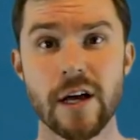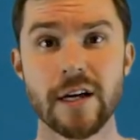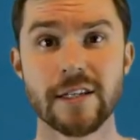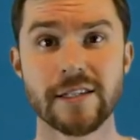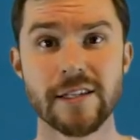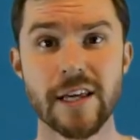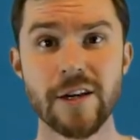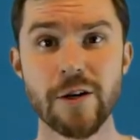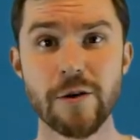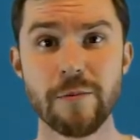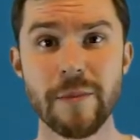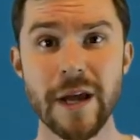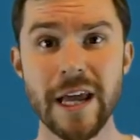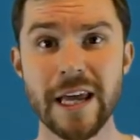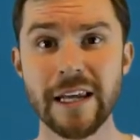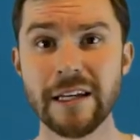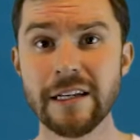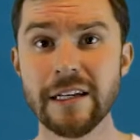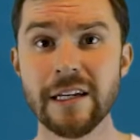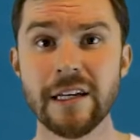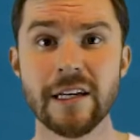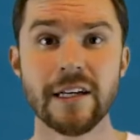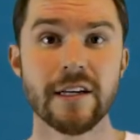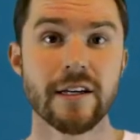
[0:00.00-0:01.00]
Slender
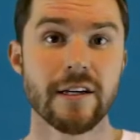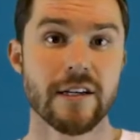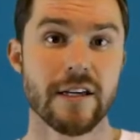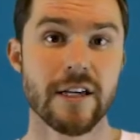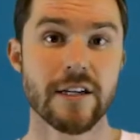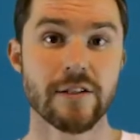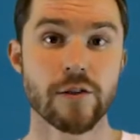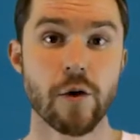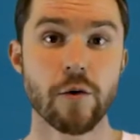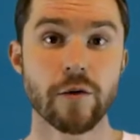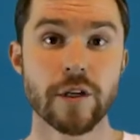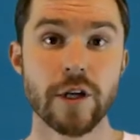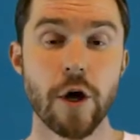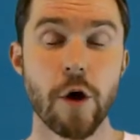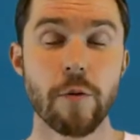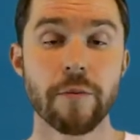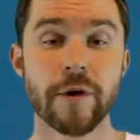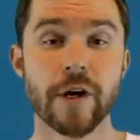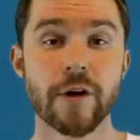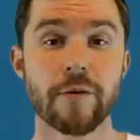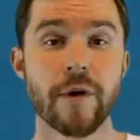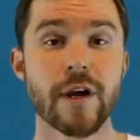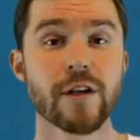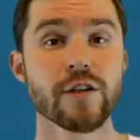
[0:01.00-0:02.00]
Man is only
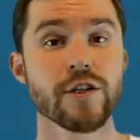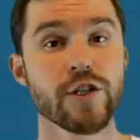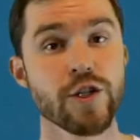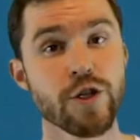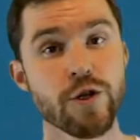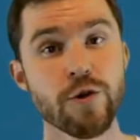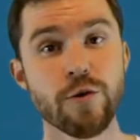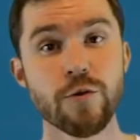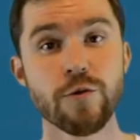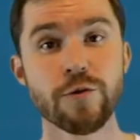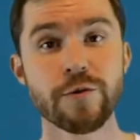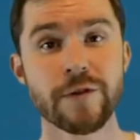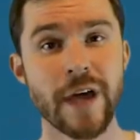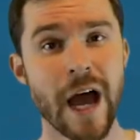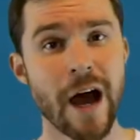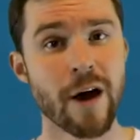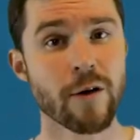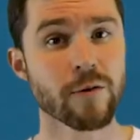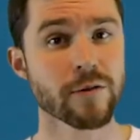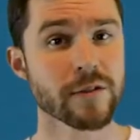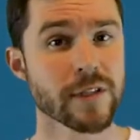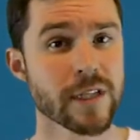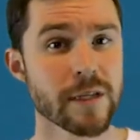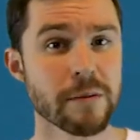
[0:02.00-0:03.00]
opening around
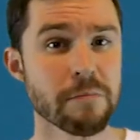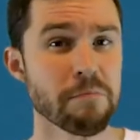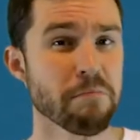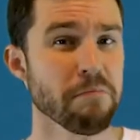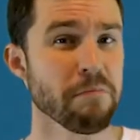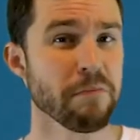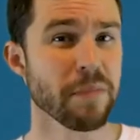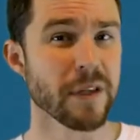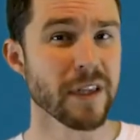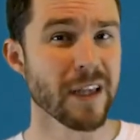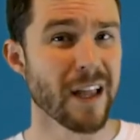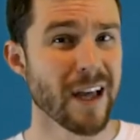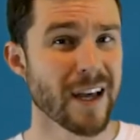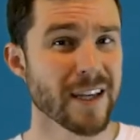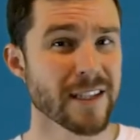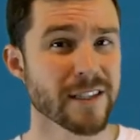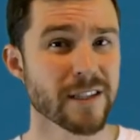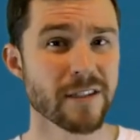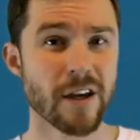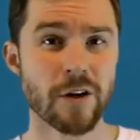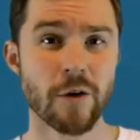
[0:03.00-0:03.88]
2,000 plus,